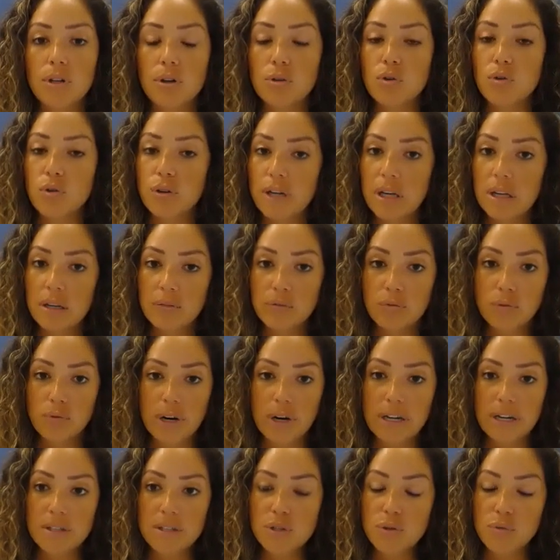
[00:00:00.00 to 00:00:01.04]
creative
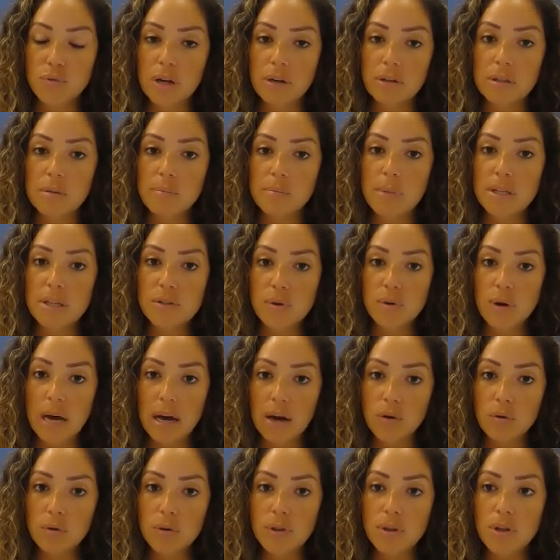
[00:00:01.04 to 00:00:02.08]
grants surrounding mental
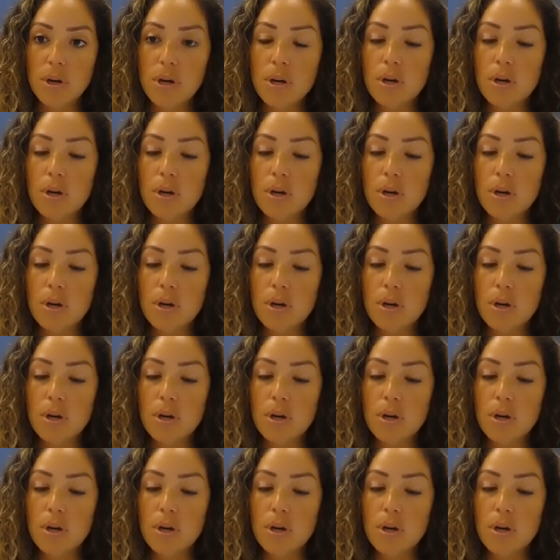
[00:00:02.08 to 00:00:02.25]
health.